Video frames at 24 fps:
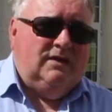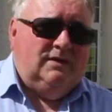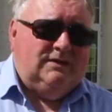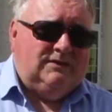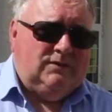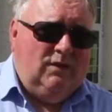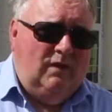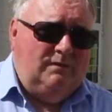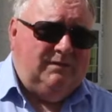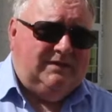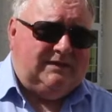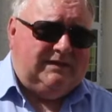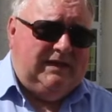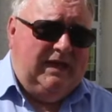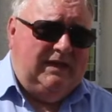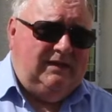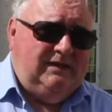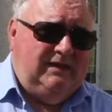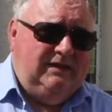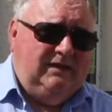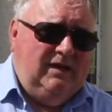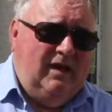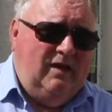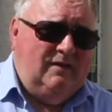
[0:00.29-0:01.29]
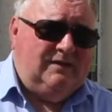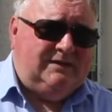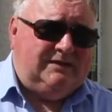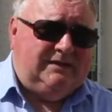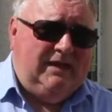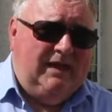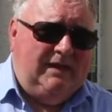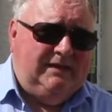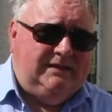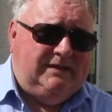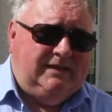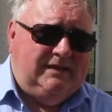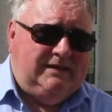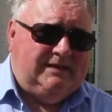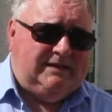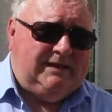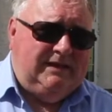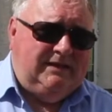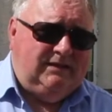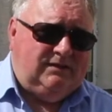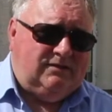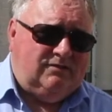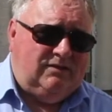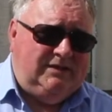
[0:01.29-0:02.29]
So I'm standing outside
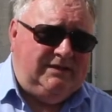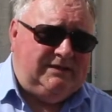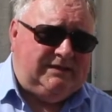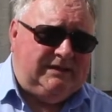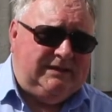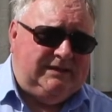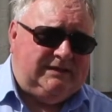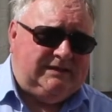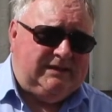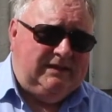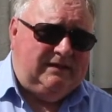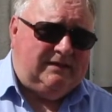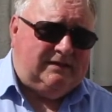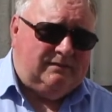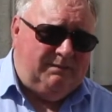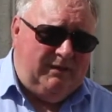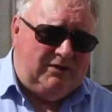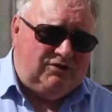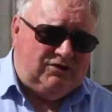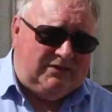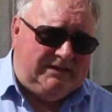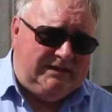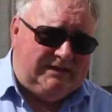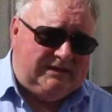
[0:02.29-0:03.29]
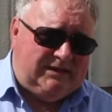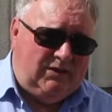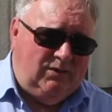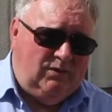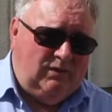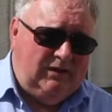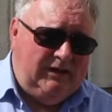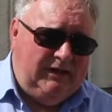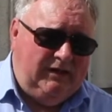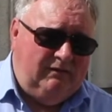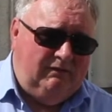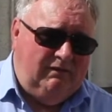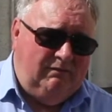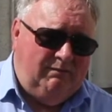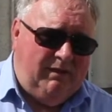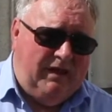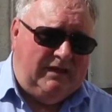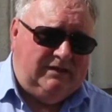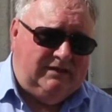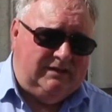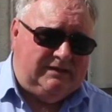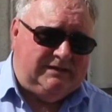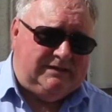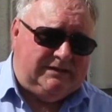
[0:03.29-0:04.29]
St. Teresa's Special School here in
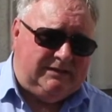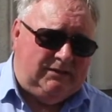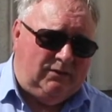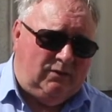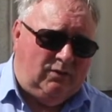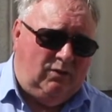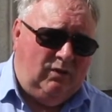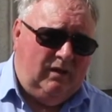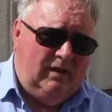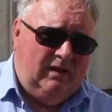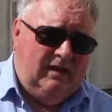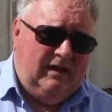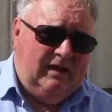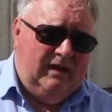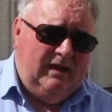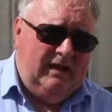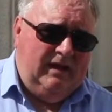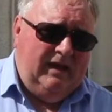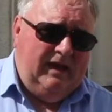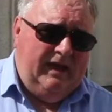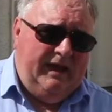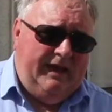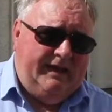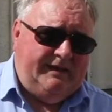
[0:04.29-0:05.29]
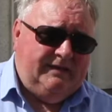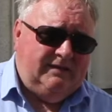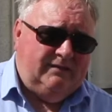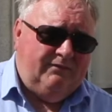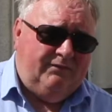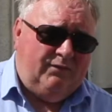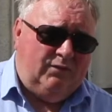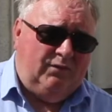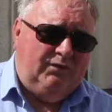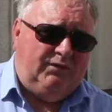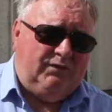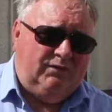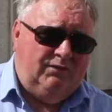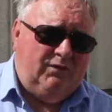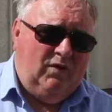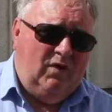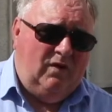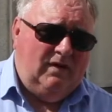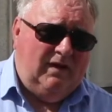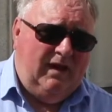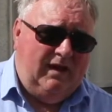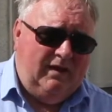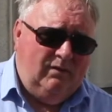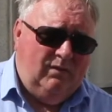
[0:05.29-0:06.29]
Ballinasloe, and first of
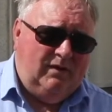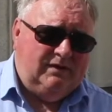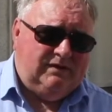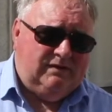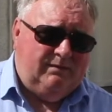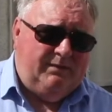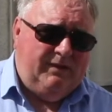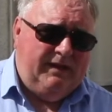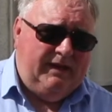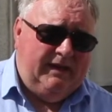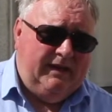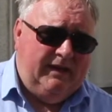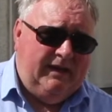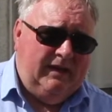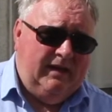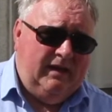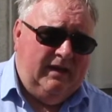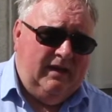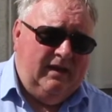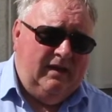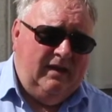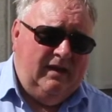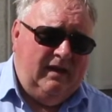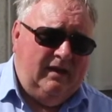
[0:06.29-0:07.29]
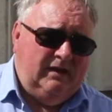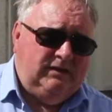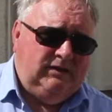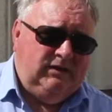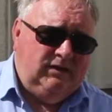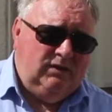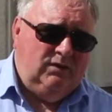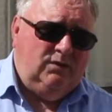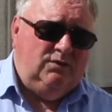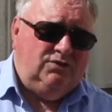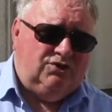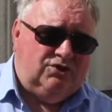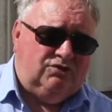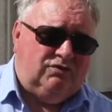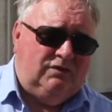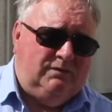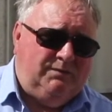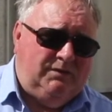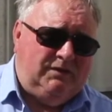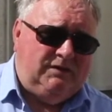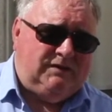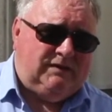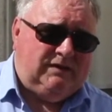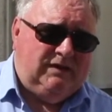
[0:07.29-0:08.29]
all I want to pay a huge
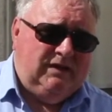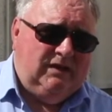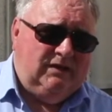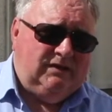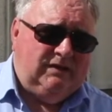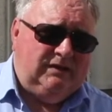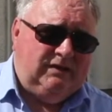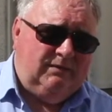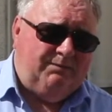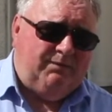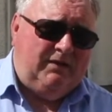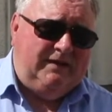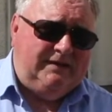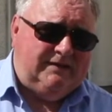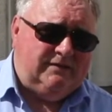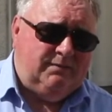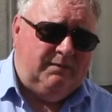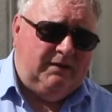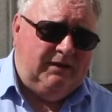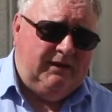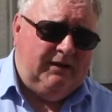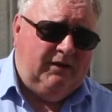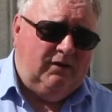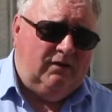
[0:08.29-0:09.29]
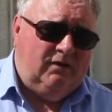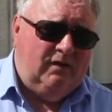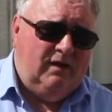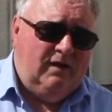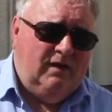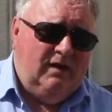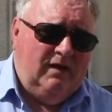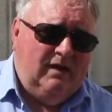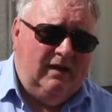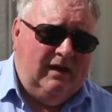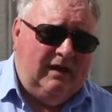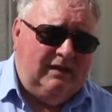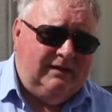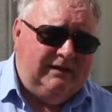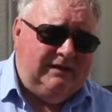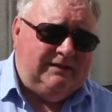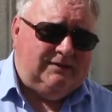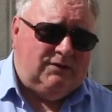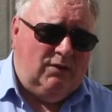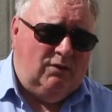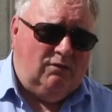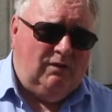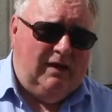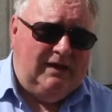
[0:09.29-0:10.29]
tribute to the principal here,
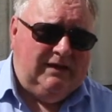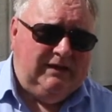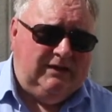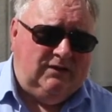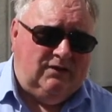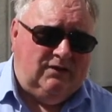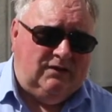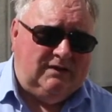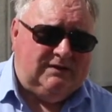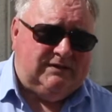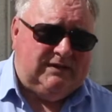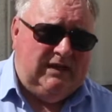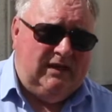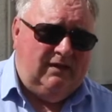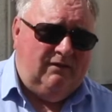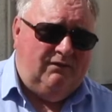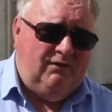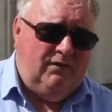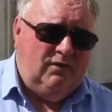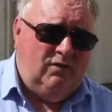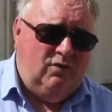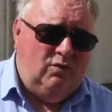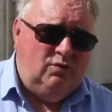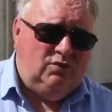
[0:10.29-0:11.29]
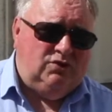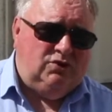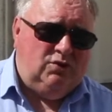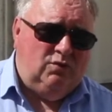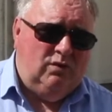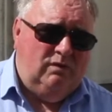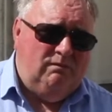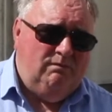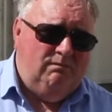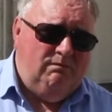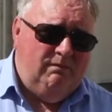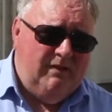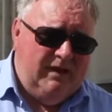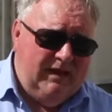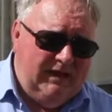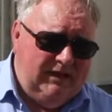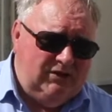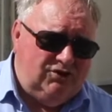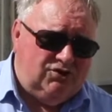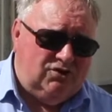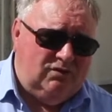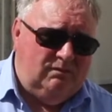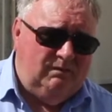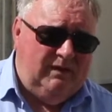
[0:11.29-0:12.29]
Anita O'Reilly, and her staff, who do a
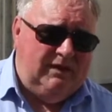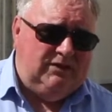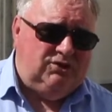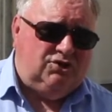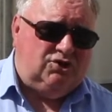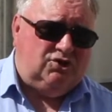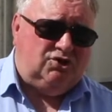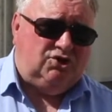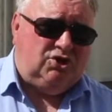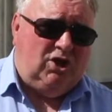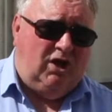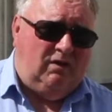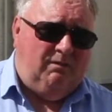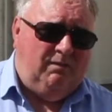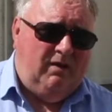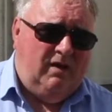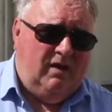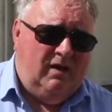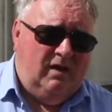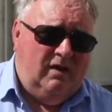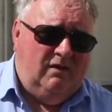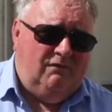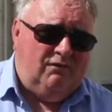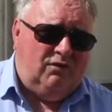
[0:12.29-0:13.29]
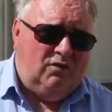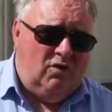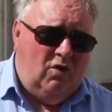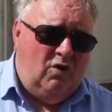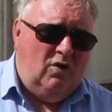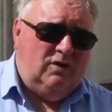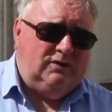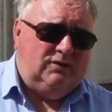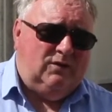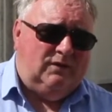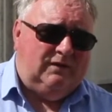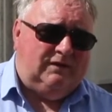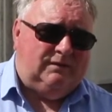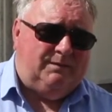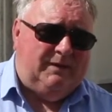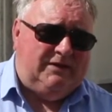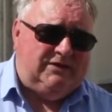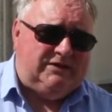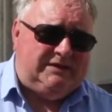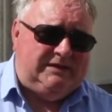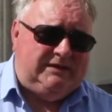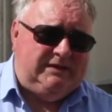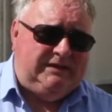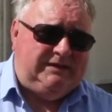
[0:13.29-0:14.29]
major job for all those
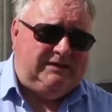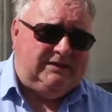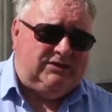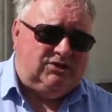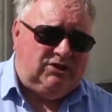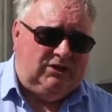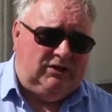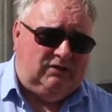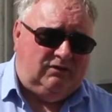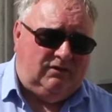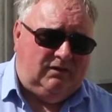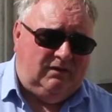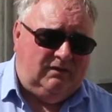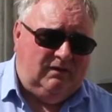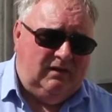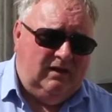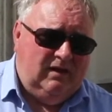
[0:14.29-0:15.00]
special needs children.